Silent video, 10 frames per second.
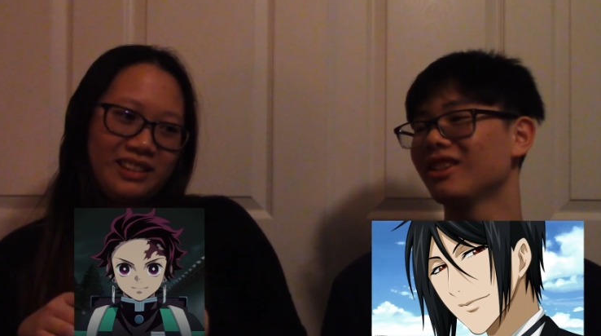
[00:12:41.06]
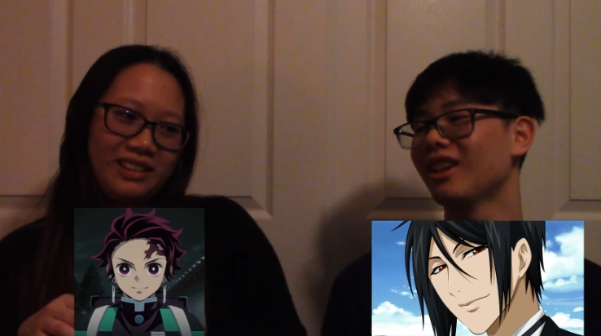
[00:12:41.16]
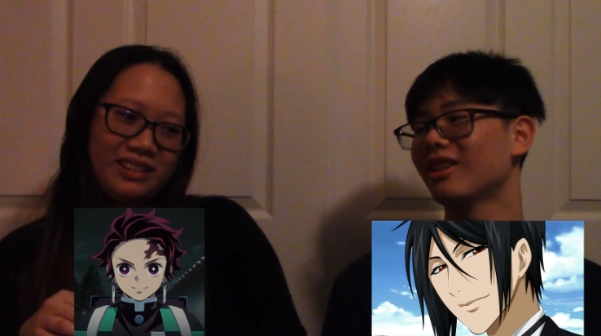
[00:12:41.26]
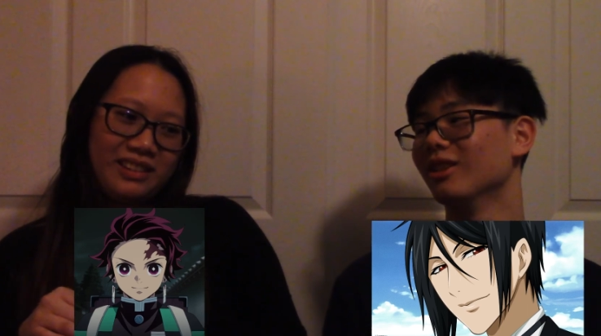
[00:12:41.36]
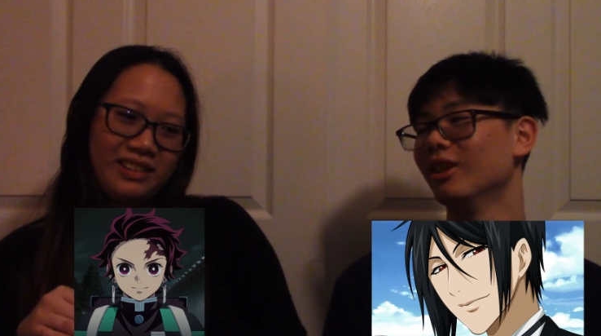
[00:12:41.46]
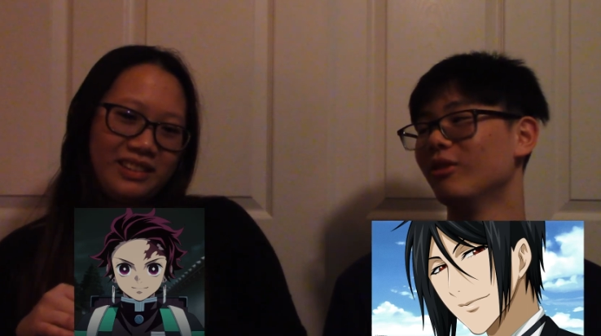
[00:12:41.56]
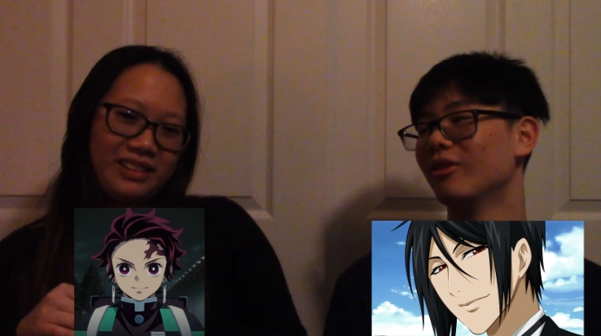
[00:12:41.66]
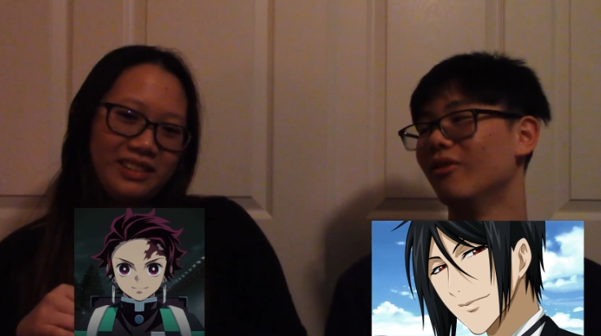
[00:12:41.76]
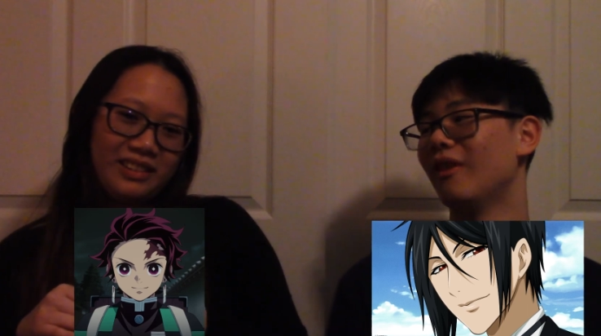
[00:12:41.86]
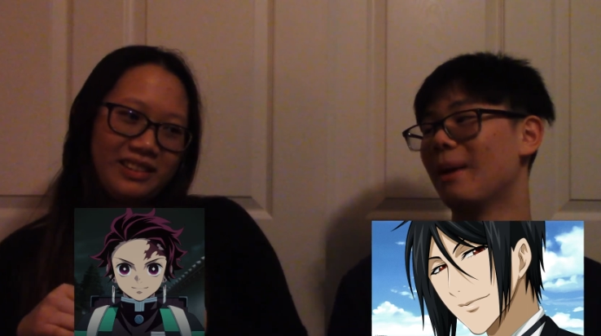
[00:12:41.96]
Speaker 1: like a
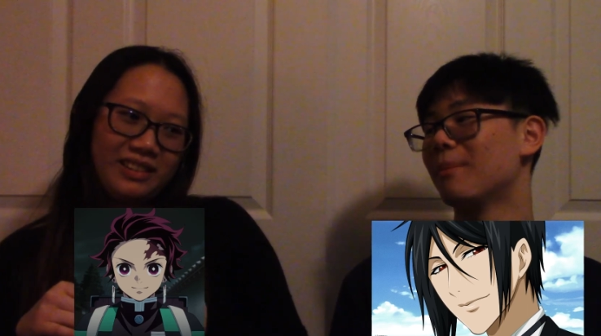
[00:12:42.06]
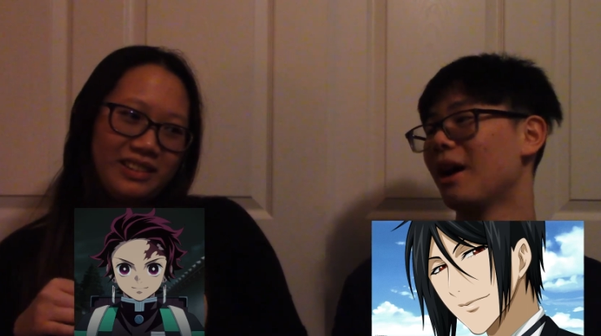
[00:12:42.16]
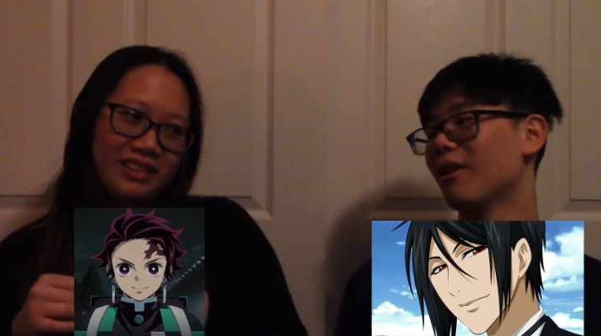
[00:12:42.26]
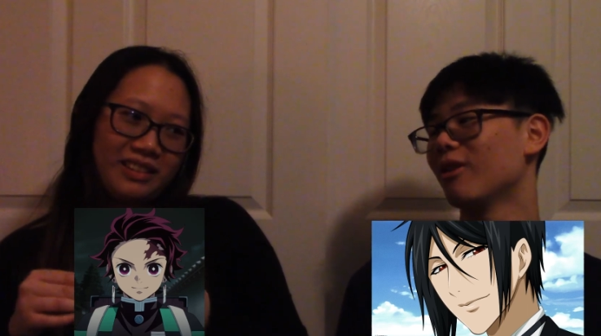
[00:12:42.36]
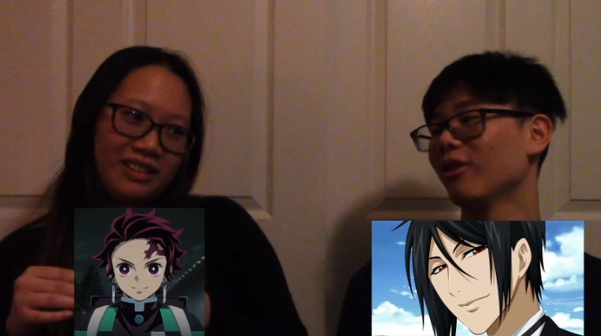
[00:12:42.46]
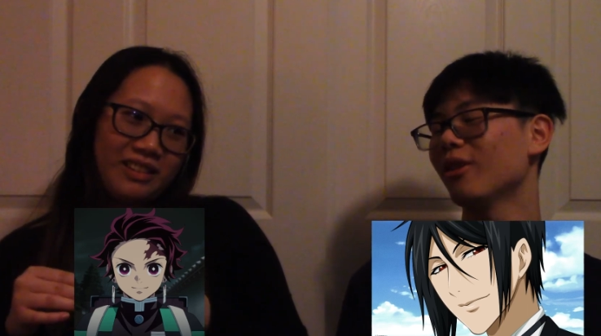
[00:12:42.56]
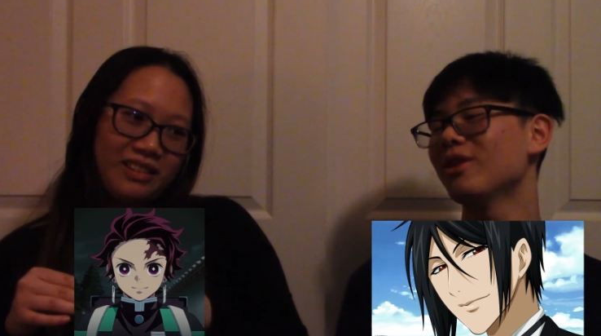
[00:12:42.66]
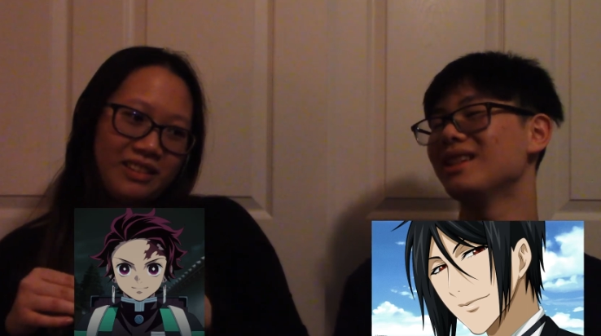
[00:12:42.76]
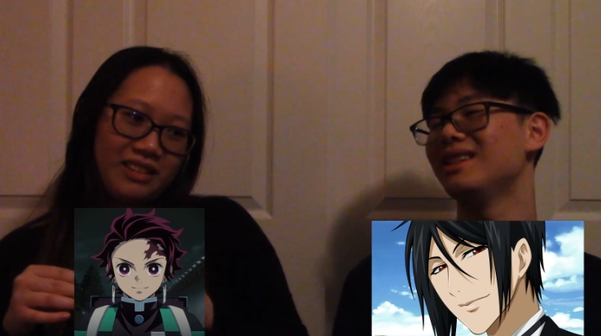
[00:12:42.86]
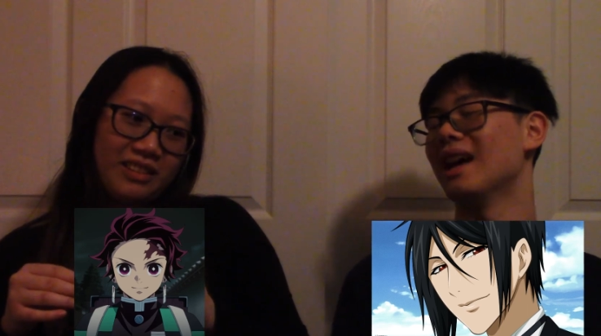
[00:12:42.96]
living vampire, a
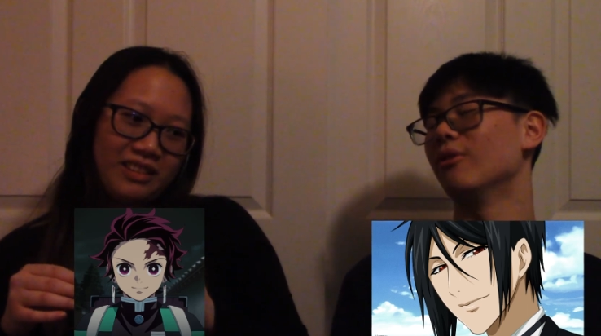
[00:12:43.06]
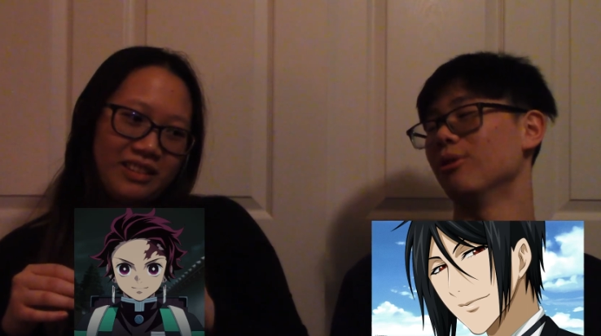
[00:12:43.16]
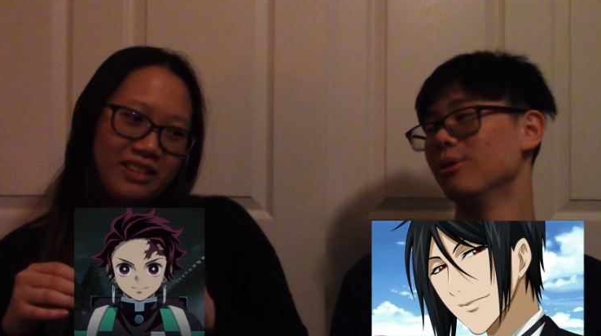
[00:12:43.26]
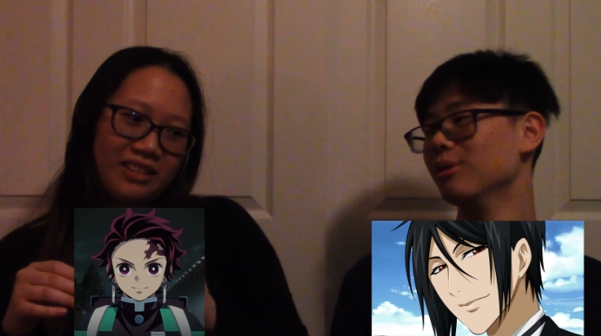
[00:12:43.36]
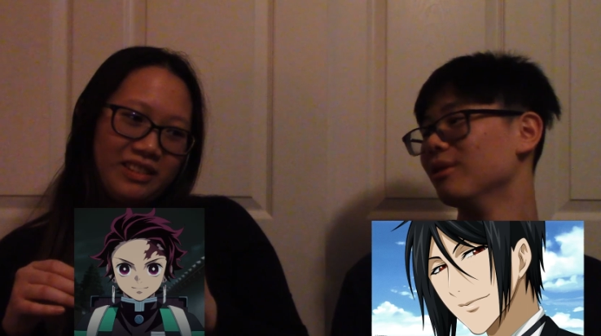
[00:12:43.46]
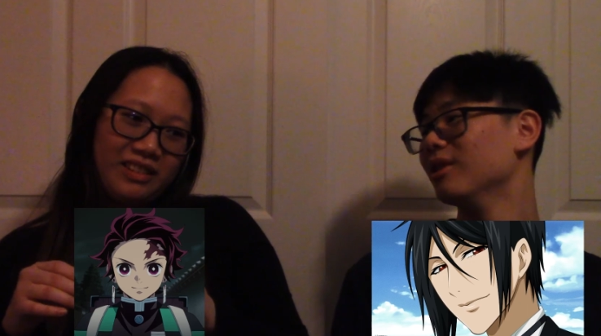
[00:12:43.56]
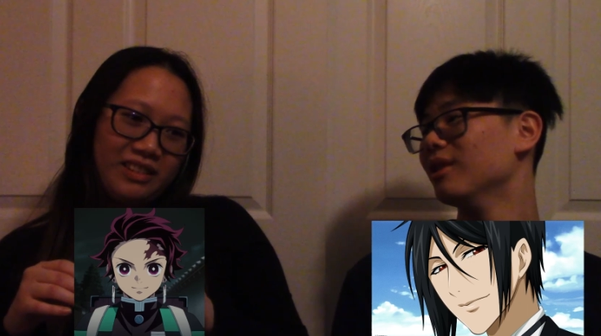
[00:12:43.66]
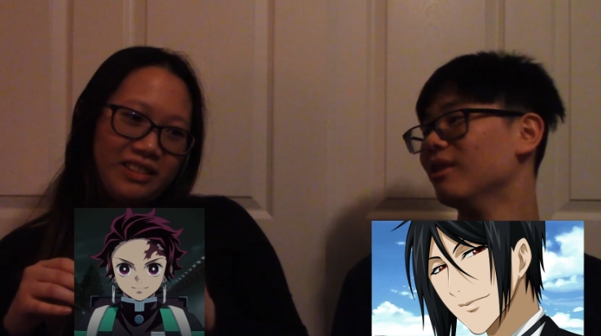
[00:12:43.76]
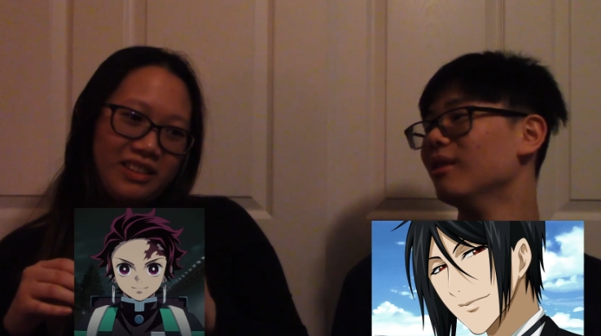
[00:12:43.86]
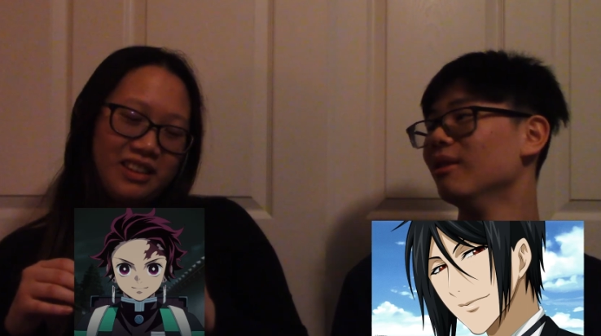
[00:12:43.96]
living devil
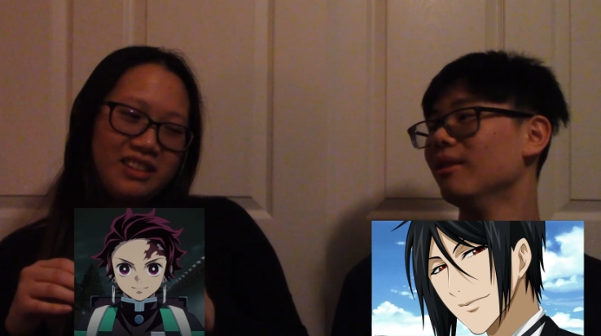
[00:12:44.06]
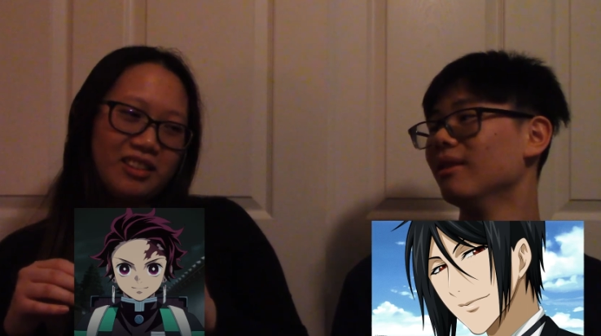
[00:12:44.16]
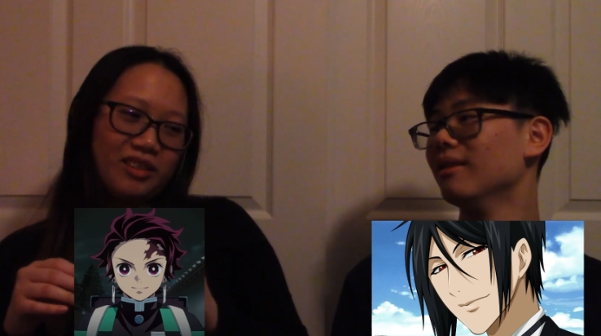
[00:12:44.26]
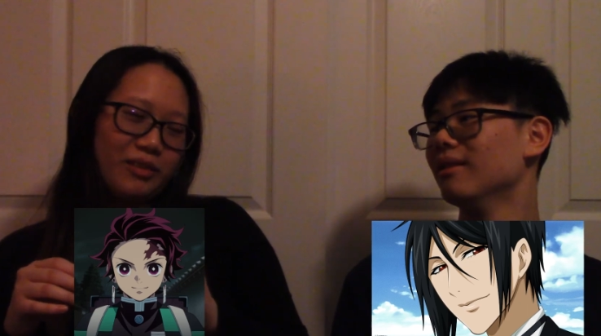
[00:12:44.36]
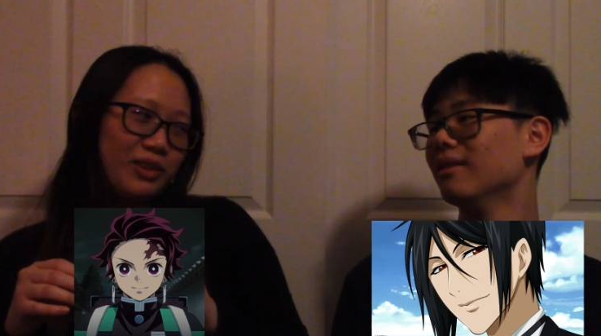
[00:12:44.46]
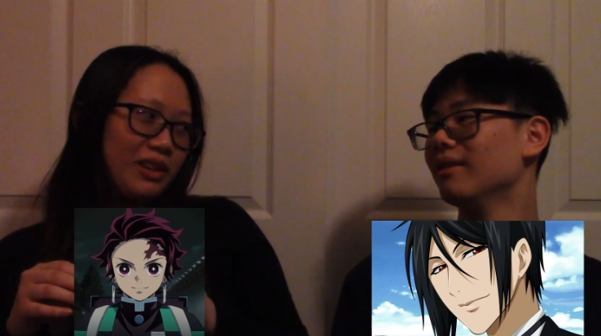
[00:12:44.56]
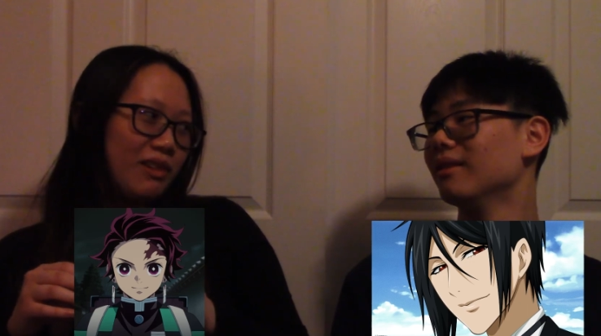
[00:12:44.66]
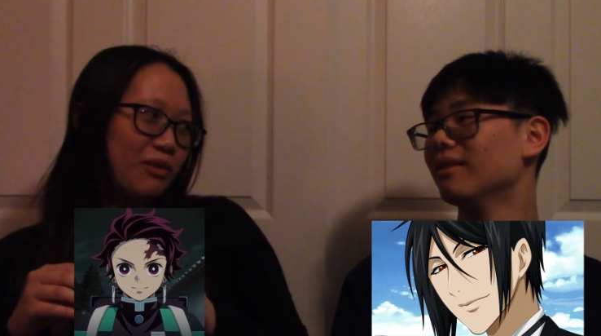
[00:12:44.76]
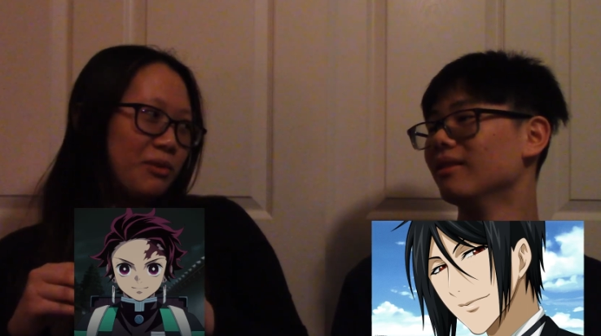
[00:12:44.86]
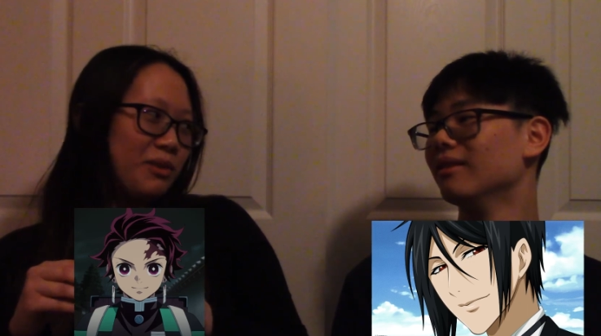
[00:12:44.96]
Speaker 2: is a living
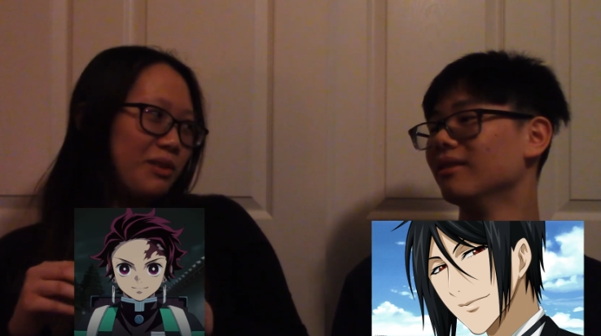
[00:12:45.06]
devil.